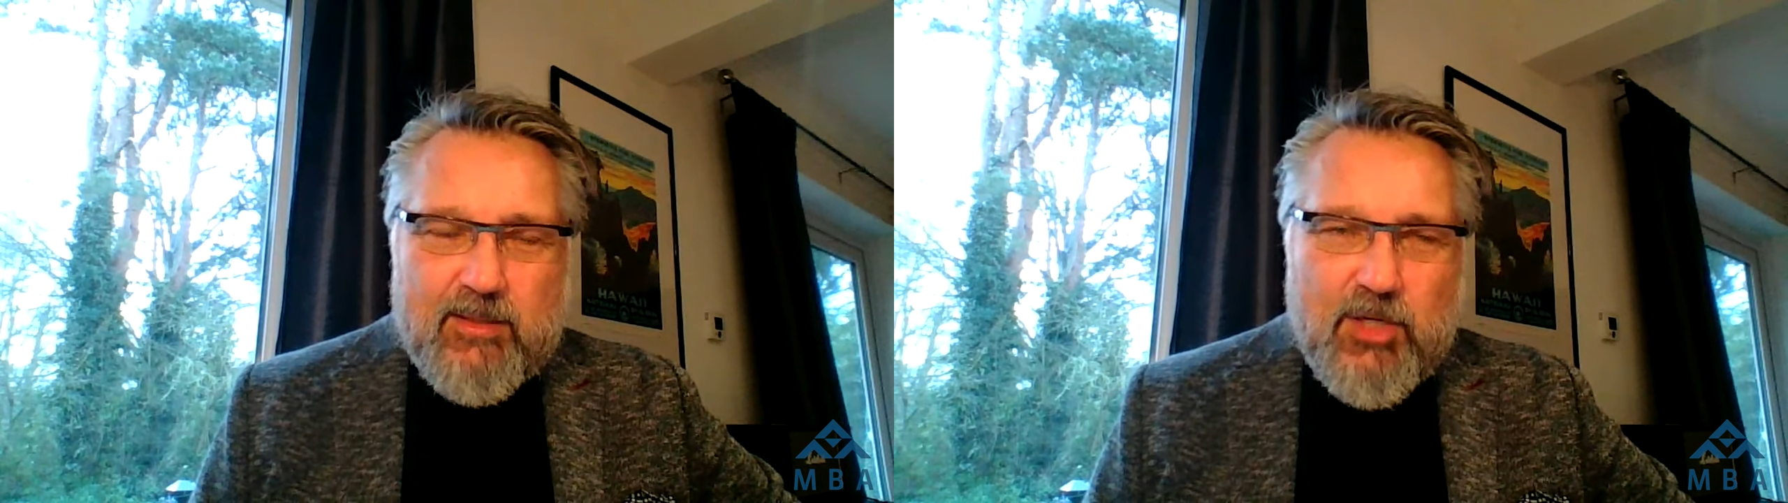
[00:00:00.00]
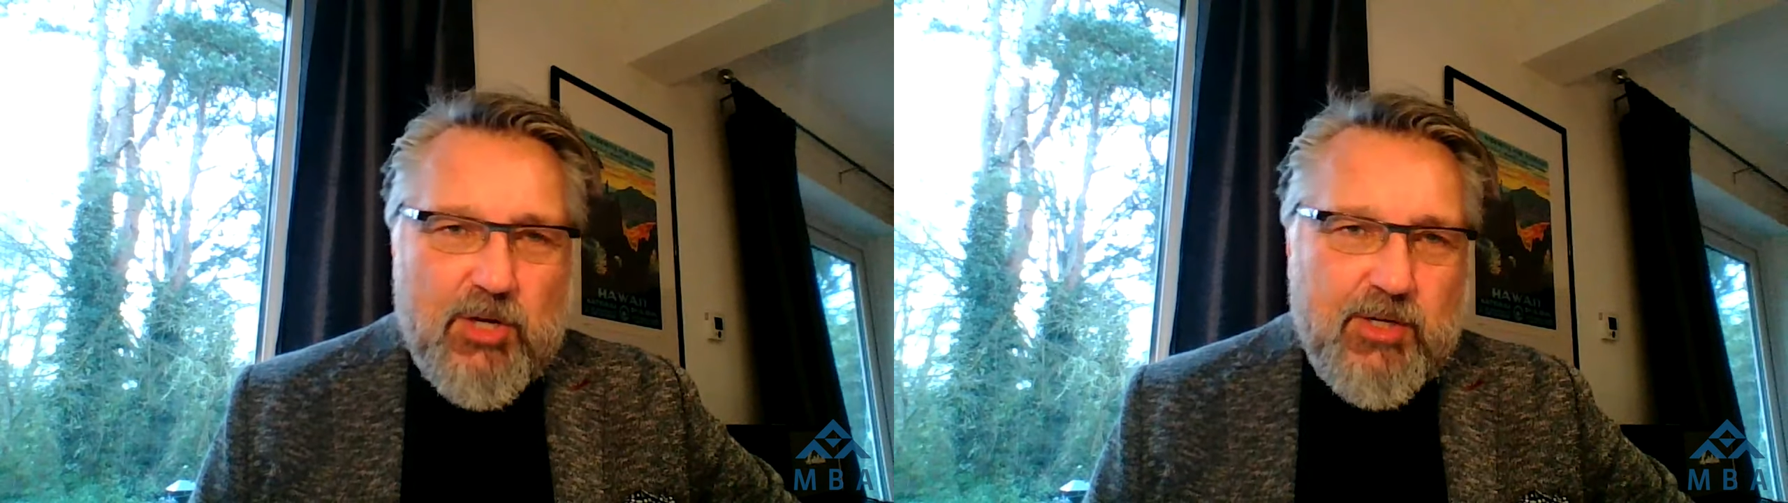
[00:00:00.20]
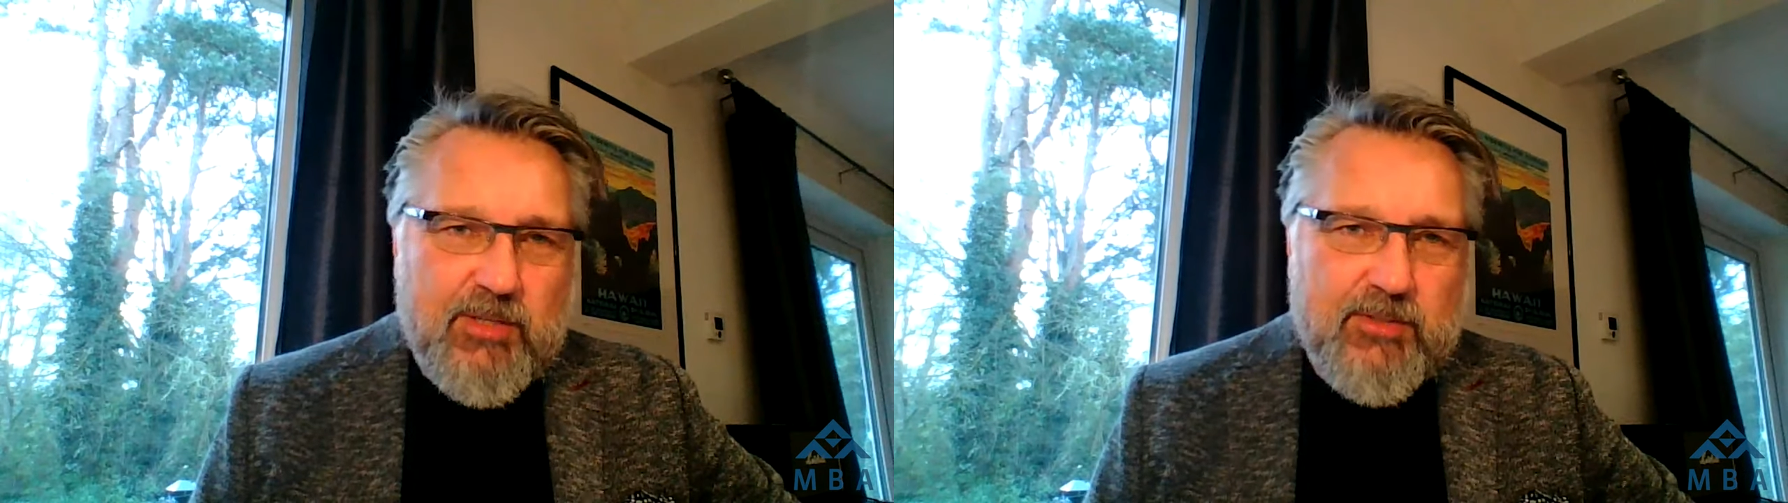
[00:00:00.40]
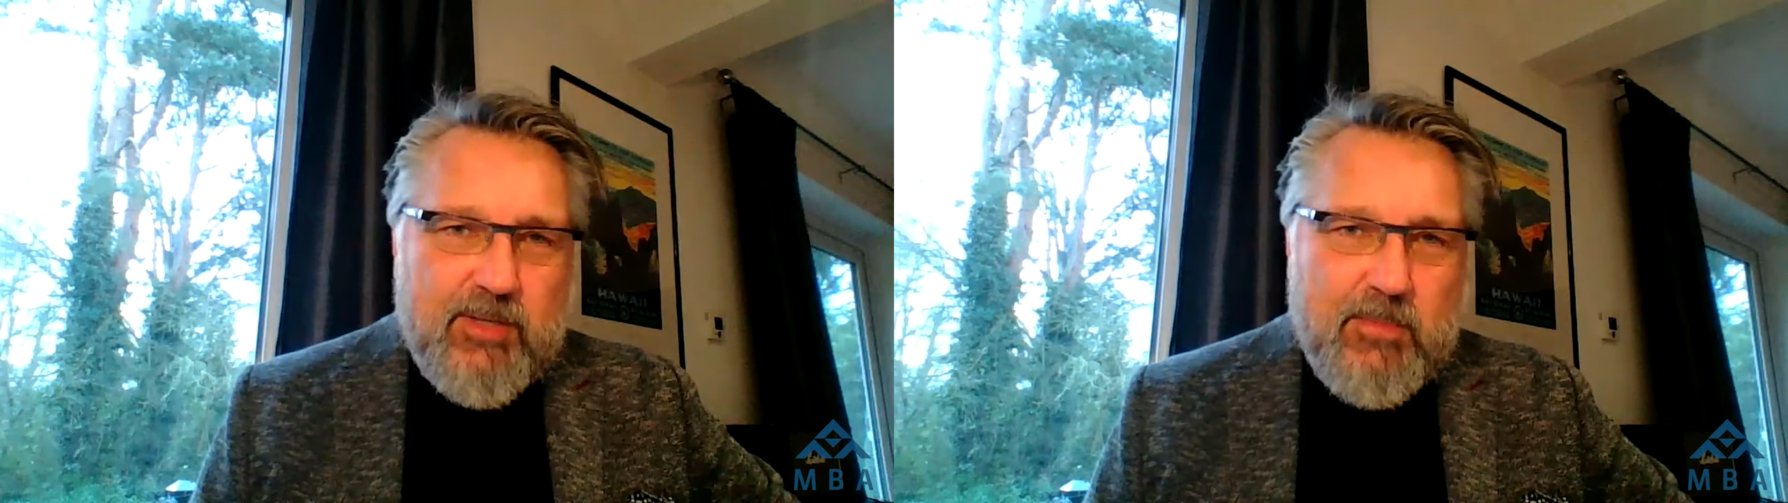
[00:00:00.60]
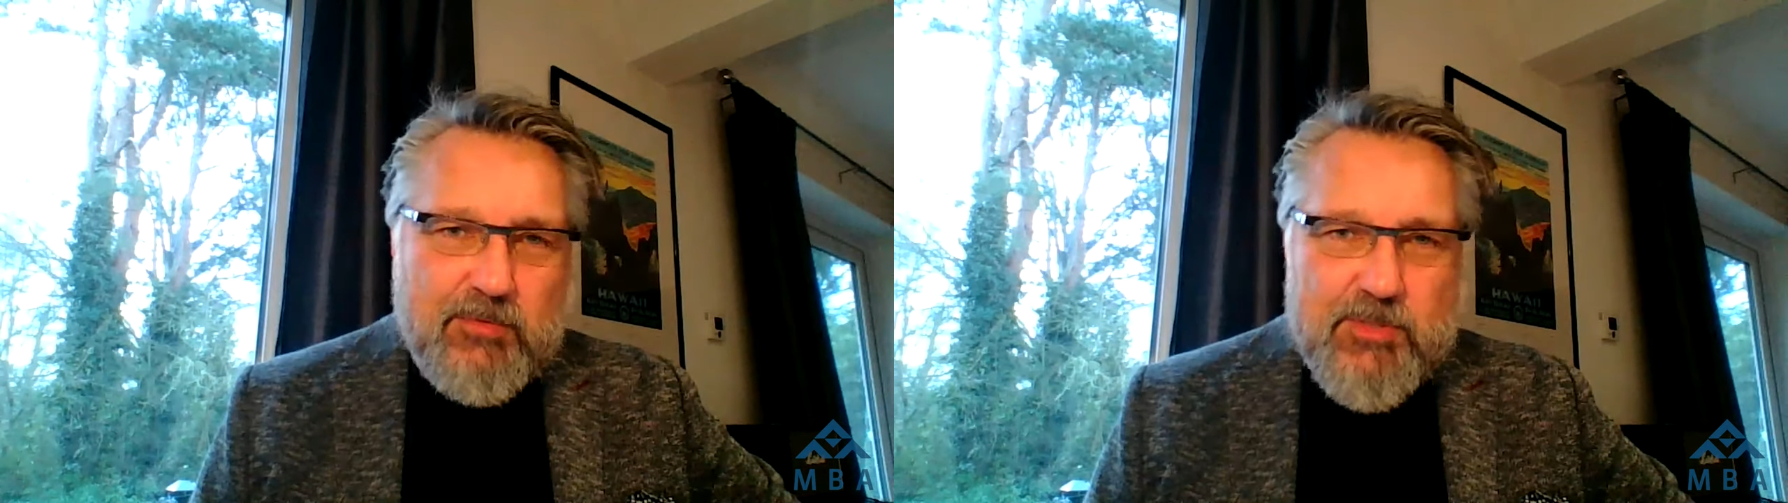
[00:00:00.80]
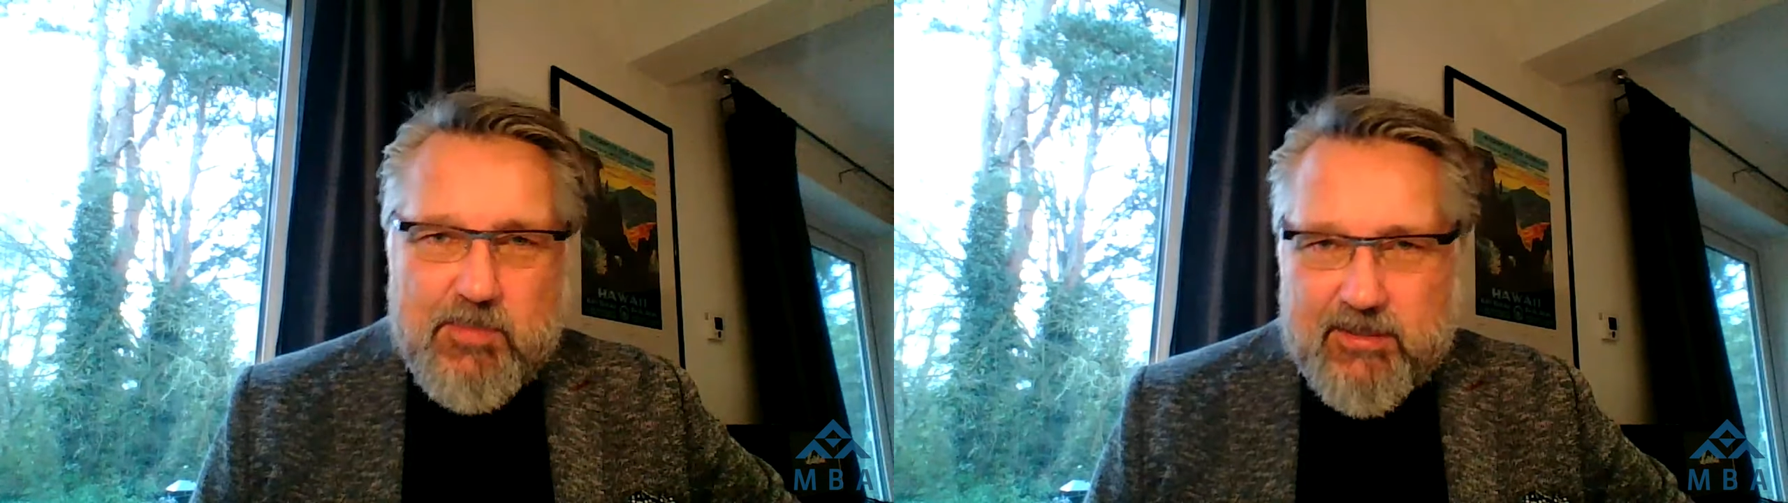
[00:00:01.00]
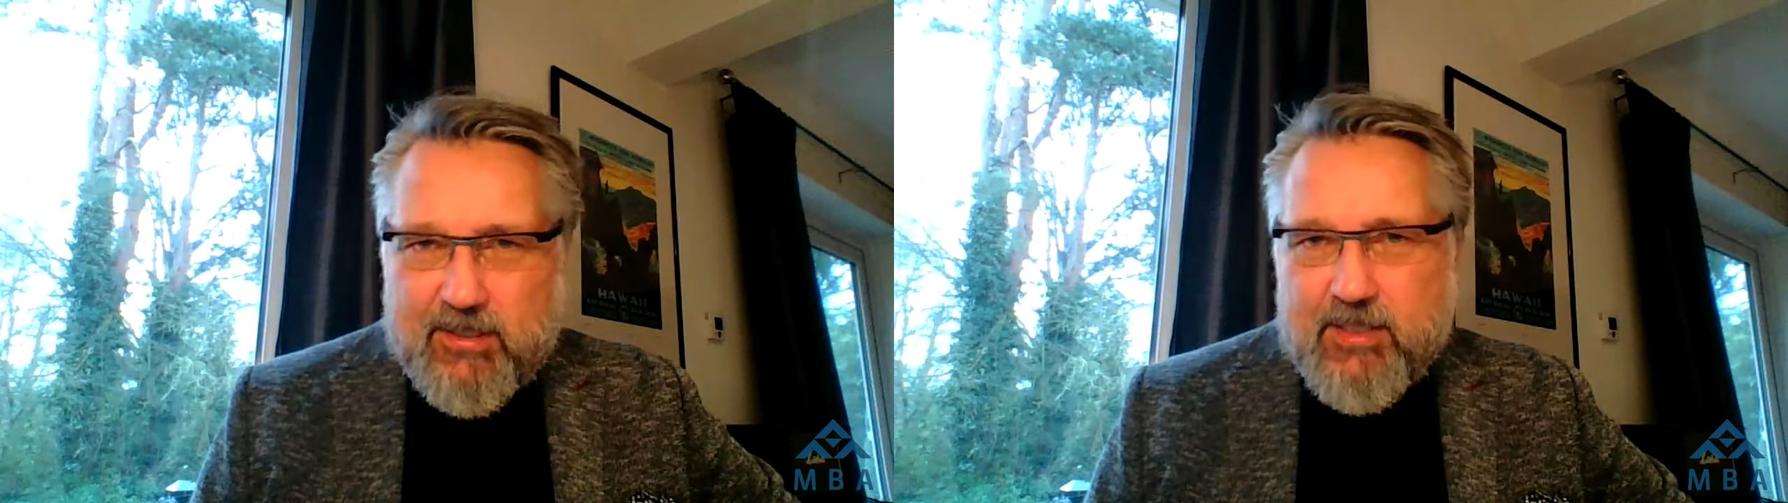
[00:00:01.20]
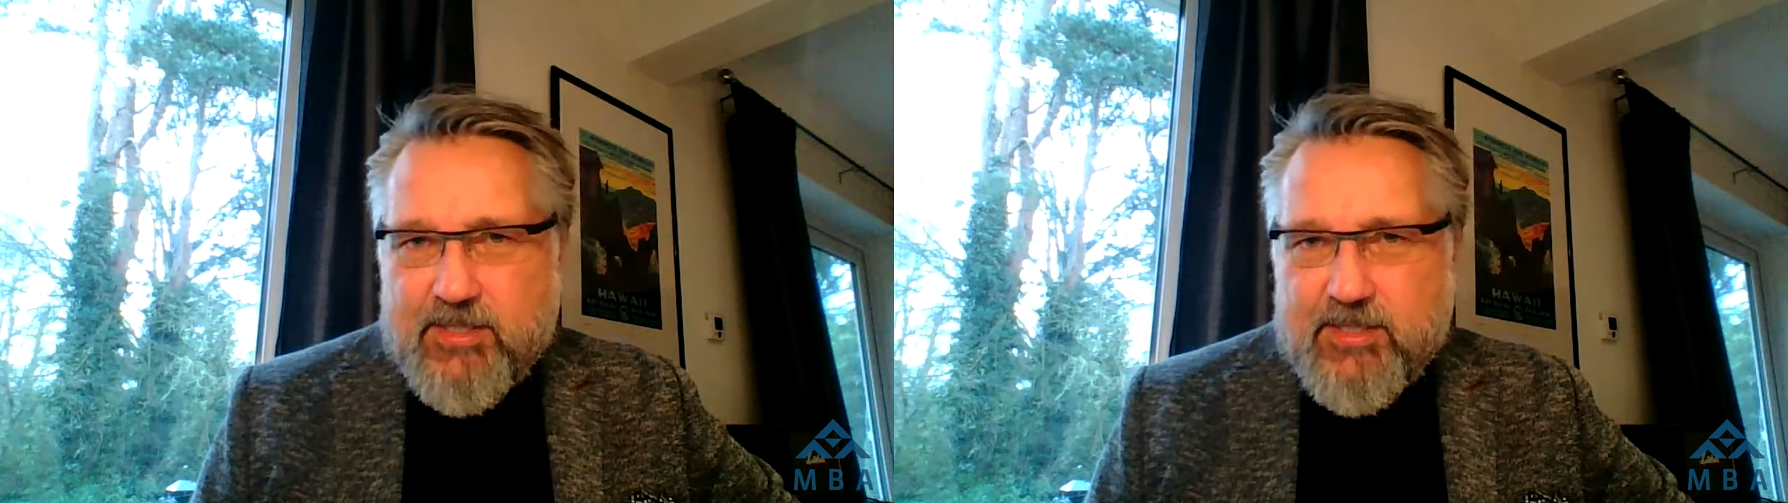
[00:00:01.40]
The learning theme of this particular